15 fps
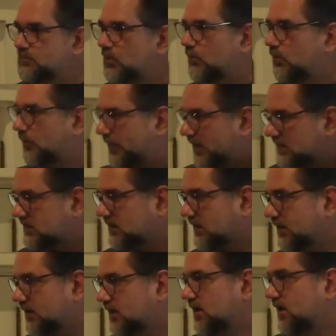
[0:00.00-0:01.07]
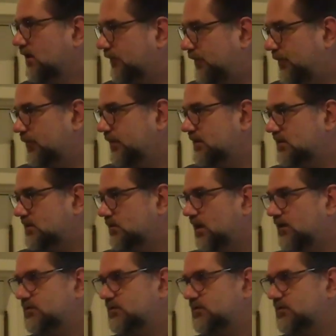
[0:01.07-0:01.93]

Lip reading: more robustly through this as well.